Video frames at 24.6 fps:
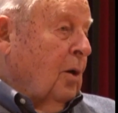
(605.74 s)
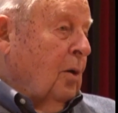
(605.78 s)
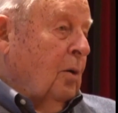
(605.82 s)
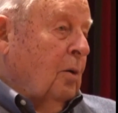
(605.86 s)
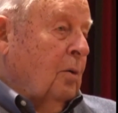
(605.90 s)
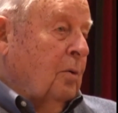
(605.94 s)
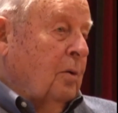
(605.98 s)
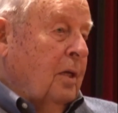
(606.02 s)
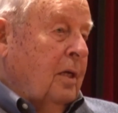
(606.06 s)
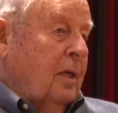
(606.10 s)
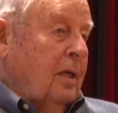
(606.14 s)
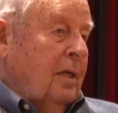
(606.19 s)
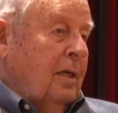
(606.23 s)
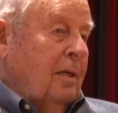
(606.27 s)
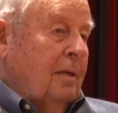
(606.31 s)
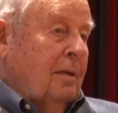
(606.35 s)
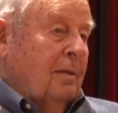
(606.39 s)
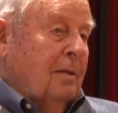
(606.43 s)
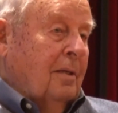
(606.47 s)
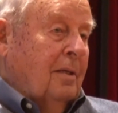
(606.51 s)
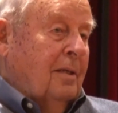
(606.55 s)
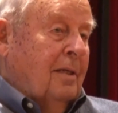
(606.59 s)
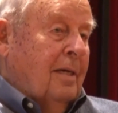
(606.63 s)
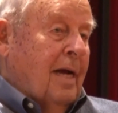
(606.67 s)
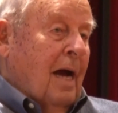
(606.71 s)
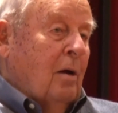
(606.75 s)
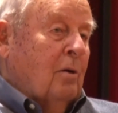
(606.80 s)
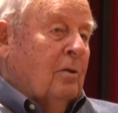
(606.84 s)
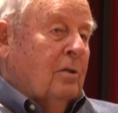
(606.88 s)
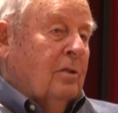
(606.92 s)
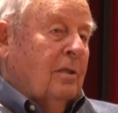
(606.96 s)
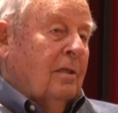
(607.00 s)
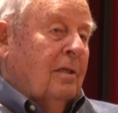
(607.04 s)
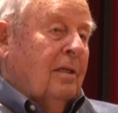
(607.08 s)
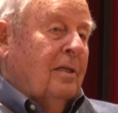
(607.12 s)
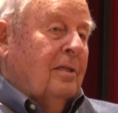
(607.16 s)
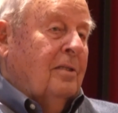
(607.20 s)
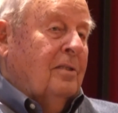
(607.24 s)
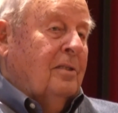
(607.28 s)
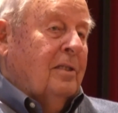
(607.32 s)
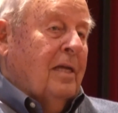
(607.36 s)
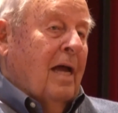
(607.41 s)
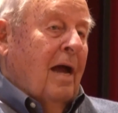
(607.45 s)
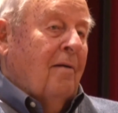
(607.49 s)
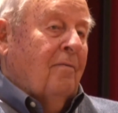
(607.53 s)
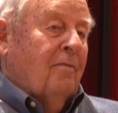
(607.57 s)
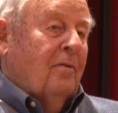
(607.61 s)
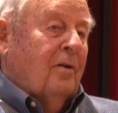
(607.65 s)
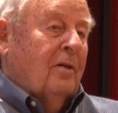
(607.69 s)
So the council in
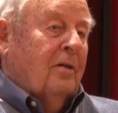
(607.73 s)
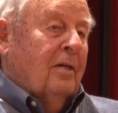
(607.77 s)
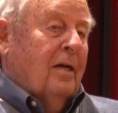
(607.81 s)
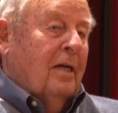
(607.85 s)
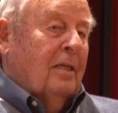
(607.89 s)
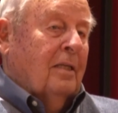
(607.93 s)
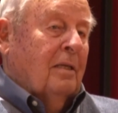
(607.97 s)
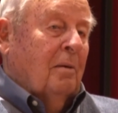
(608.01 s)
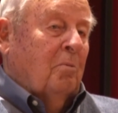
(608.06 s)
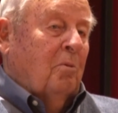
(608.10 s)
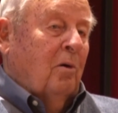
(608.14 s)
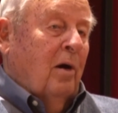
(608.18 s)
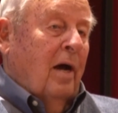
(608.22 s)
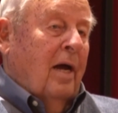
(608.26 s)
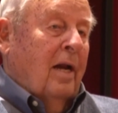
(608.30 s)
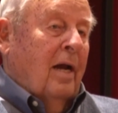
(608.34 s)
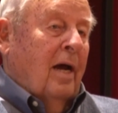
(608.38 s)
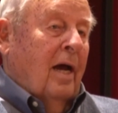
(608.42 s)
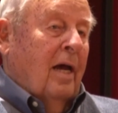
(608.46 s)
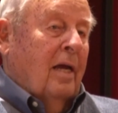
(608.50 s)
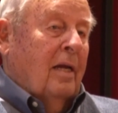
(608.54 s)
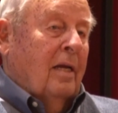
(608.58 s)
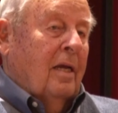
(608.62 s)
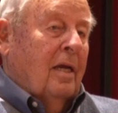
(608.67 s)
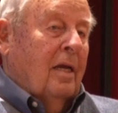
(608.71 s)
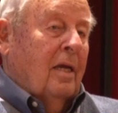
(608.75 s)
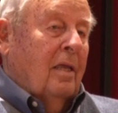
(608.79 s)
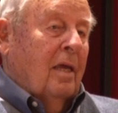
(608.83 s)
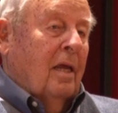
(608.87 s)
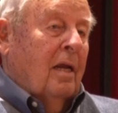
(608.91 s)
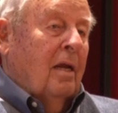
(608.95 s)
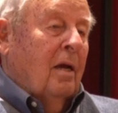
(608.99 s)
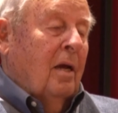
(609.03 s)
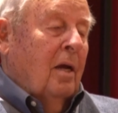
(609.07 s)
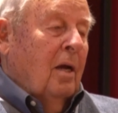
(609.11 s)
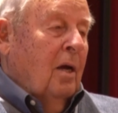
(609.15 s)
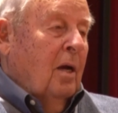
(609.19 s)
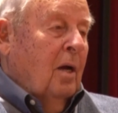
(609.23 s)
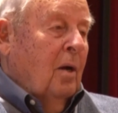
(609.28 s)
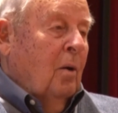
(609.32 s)
Stafford got the bright idea that